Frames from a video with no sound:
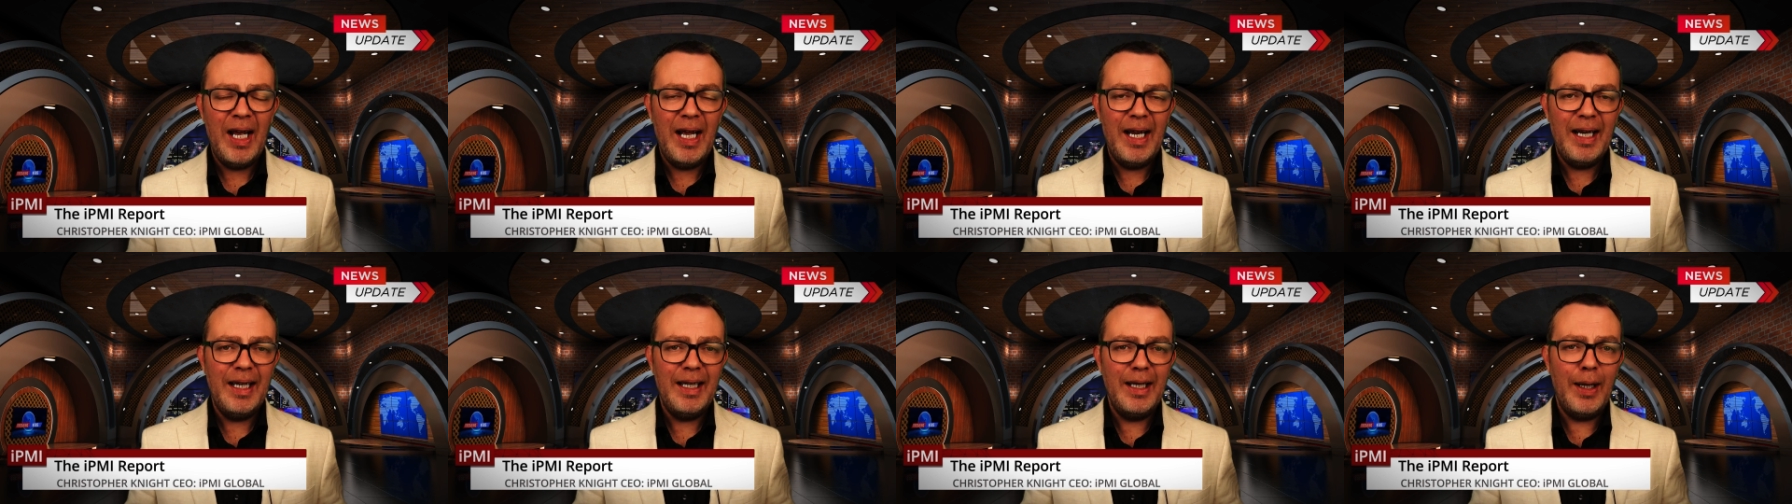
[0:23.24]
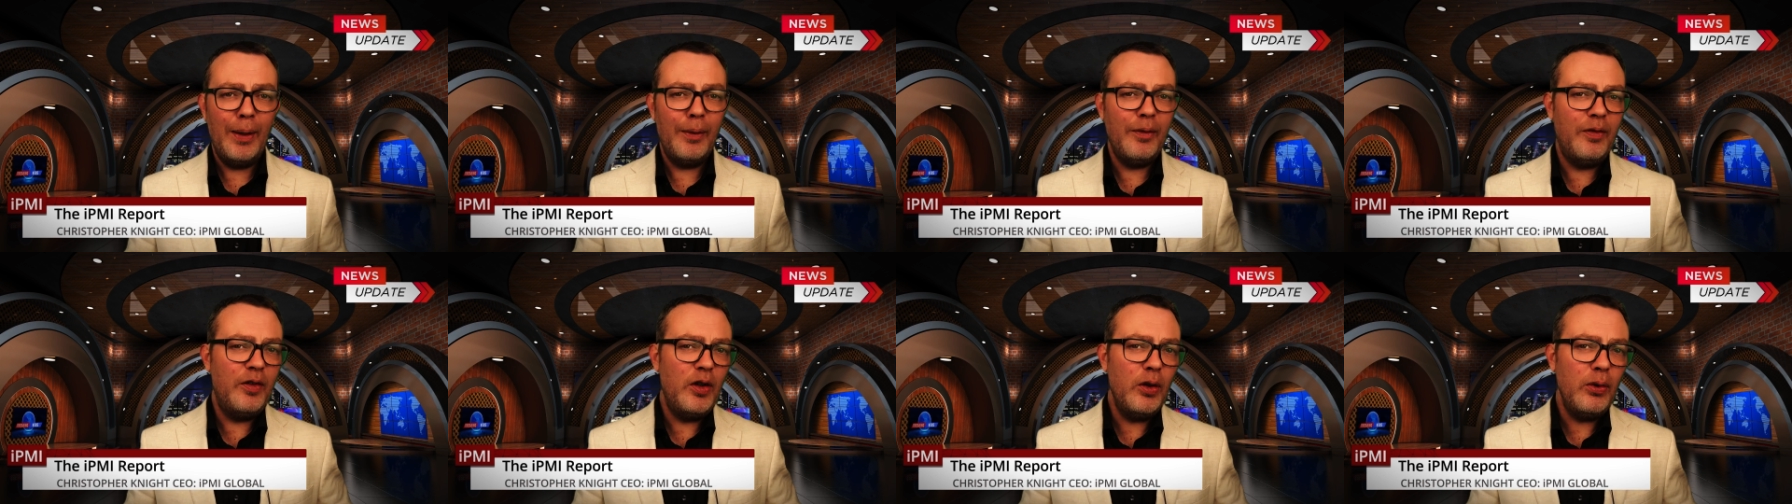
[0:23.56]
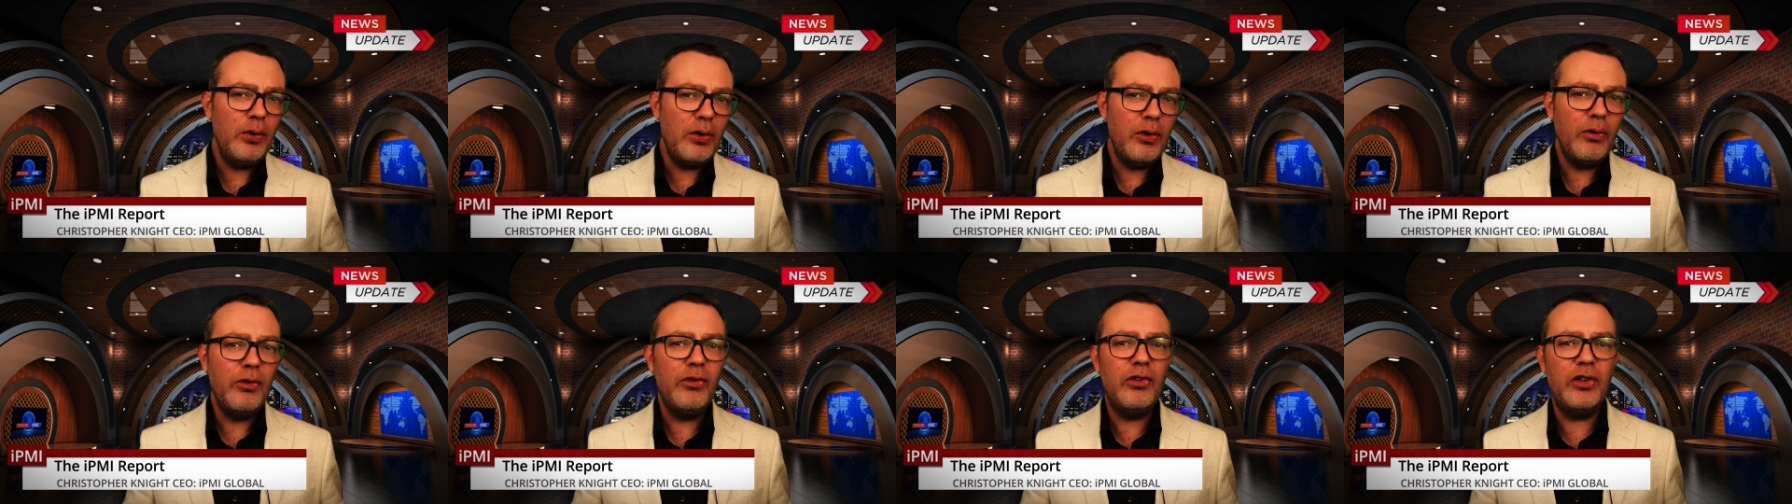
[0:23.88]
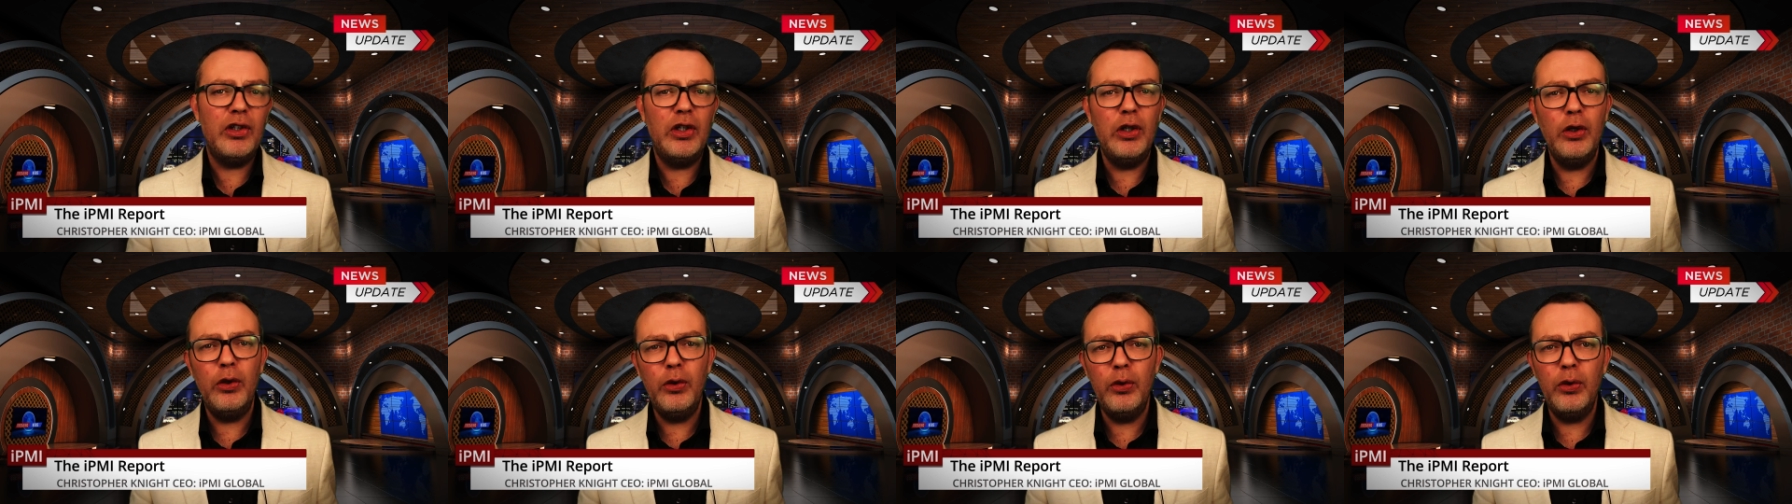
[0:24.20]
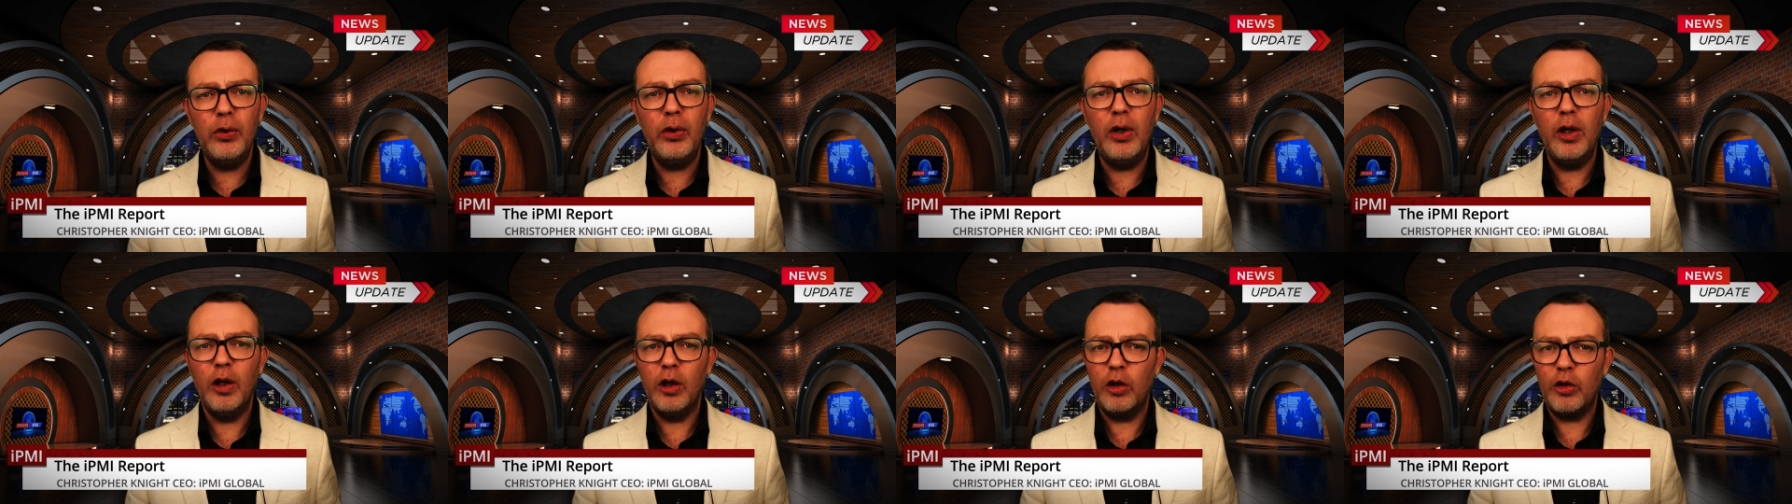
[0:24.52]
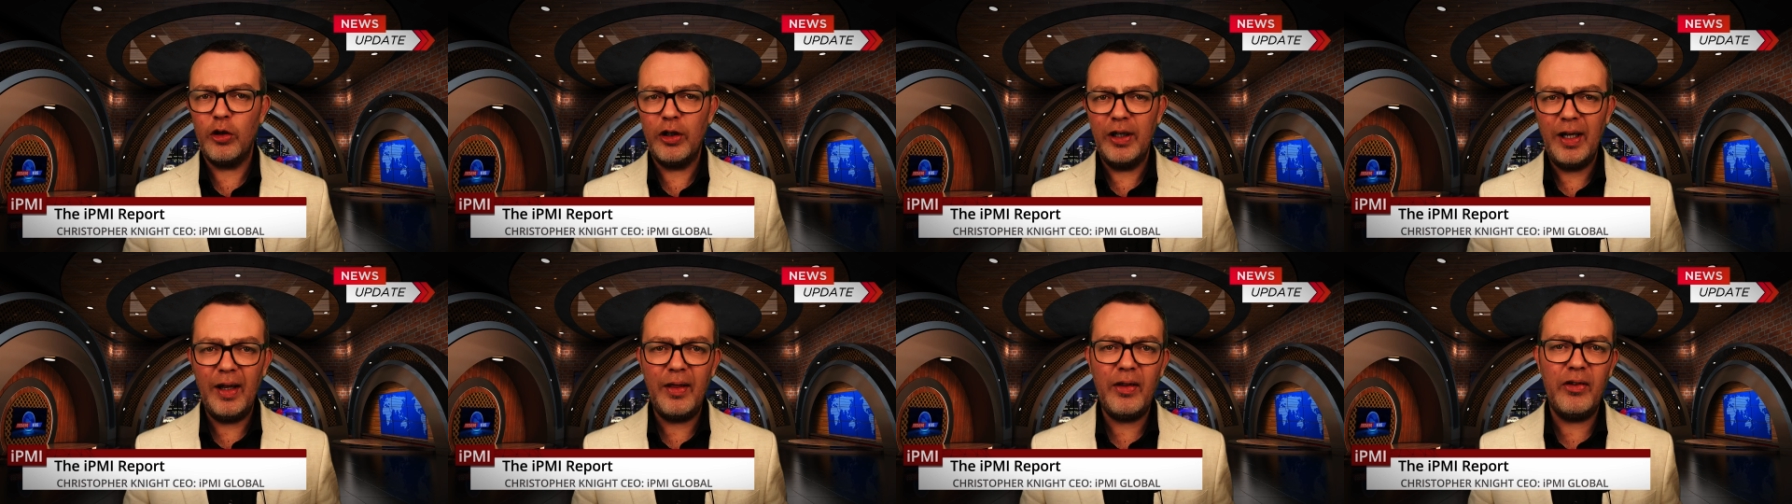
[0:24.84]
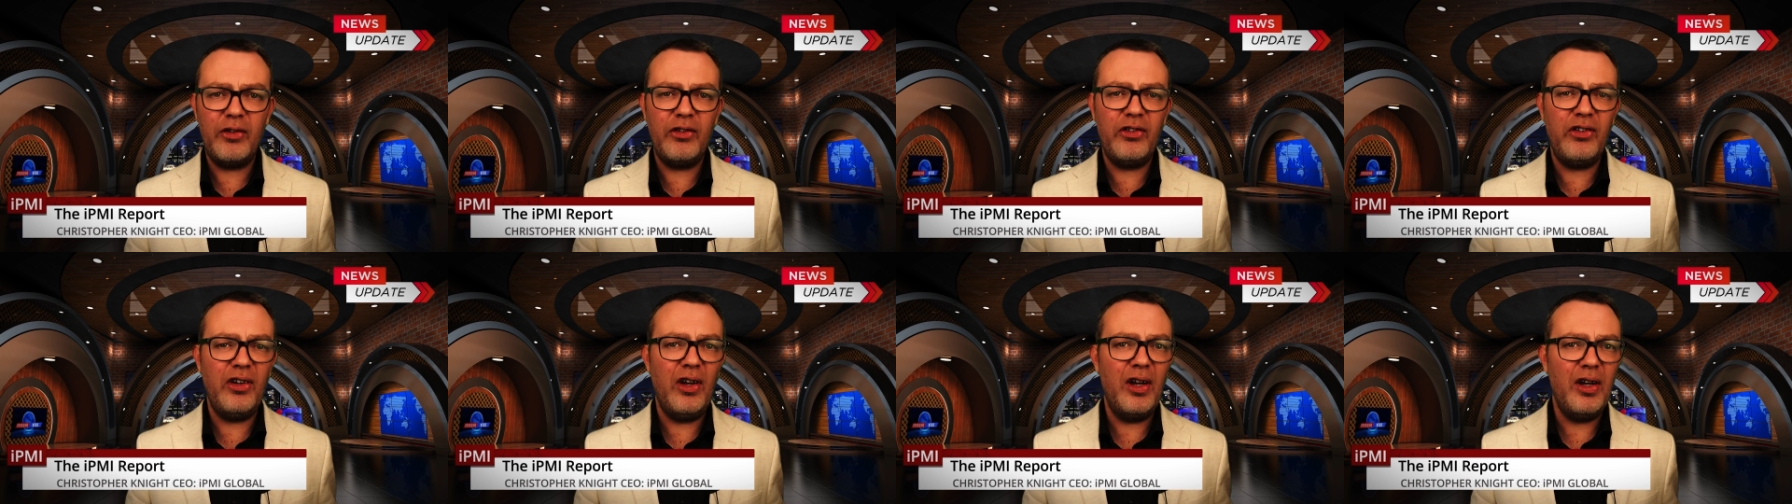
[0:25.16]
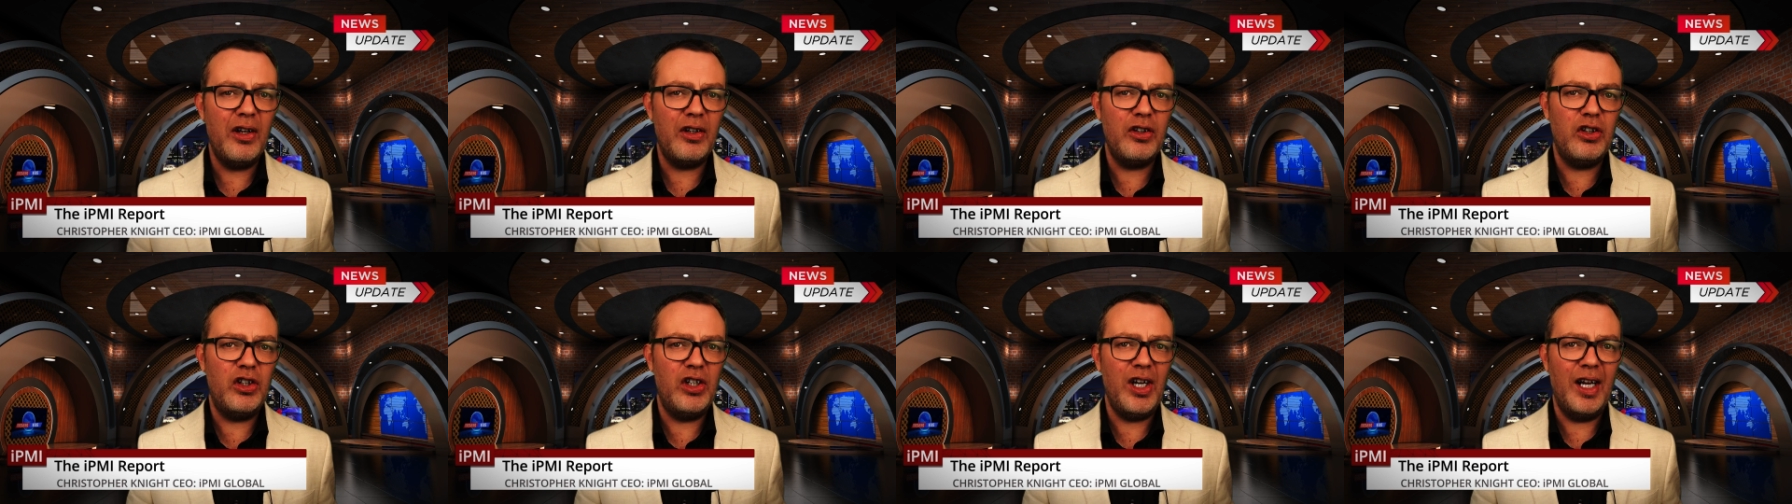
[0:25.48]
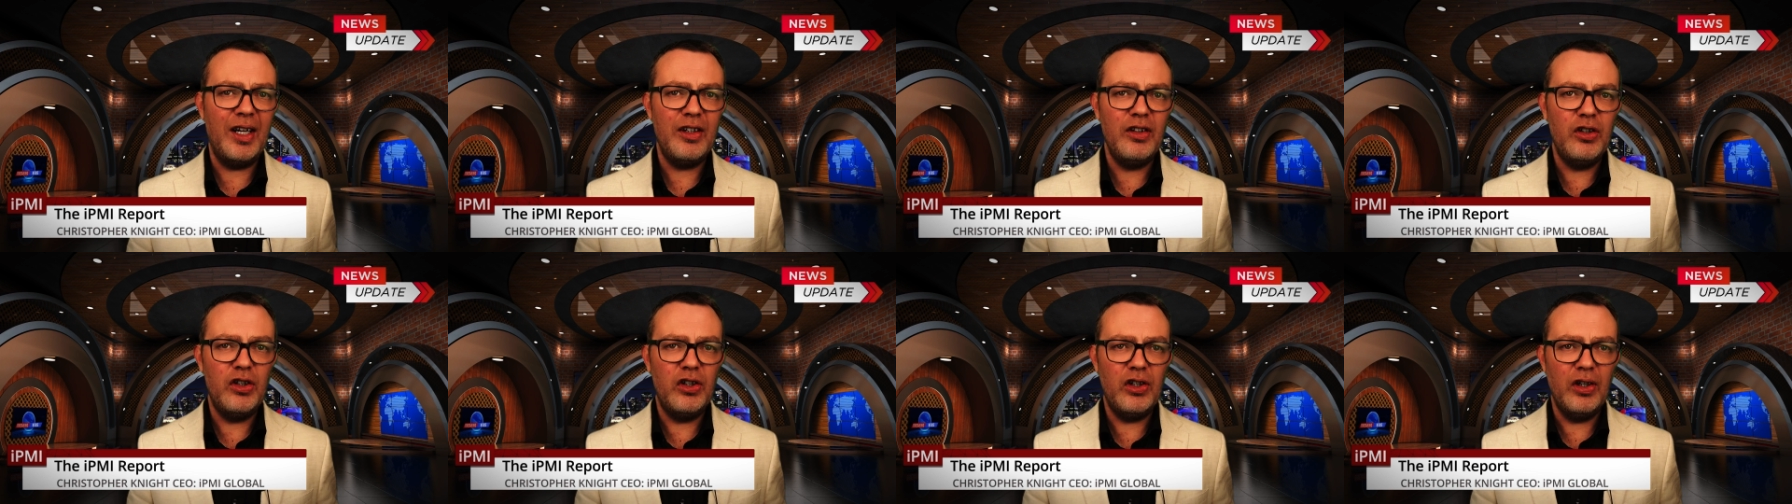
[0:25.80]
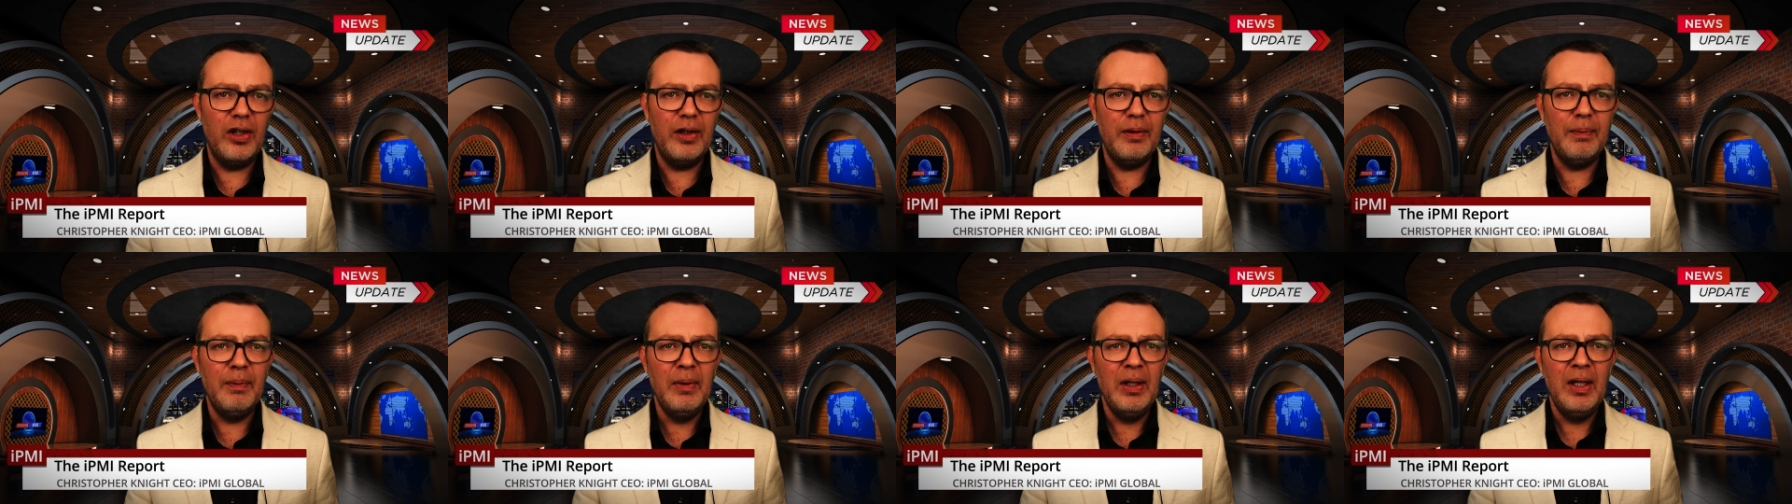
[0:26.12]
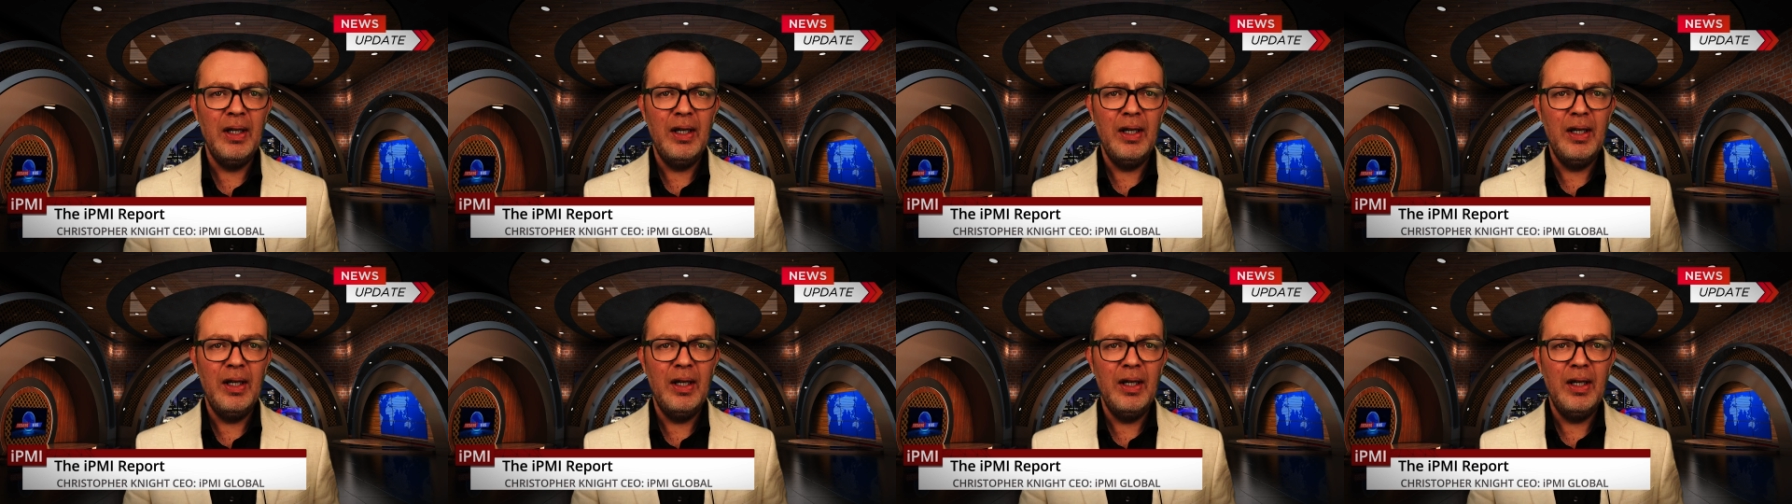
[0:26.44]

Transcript: Now, if you use Google or another search engine